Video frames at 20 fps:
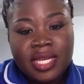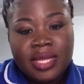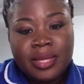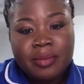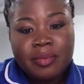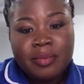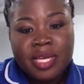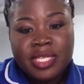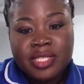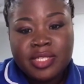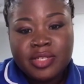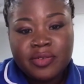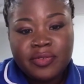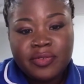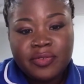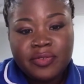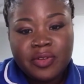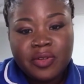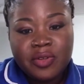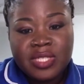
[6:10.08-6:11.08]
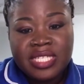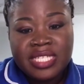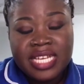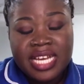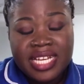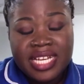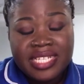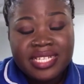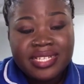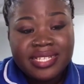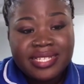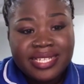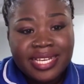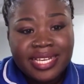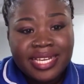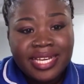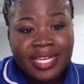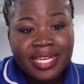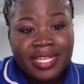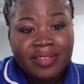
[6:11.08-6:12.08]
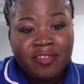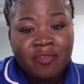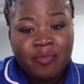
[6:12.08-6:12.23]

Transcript: In the midst of uncertainty,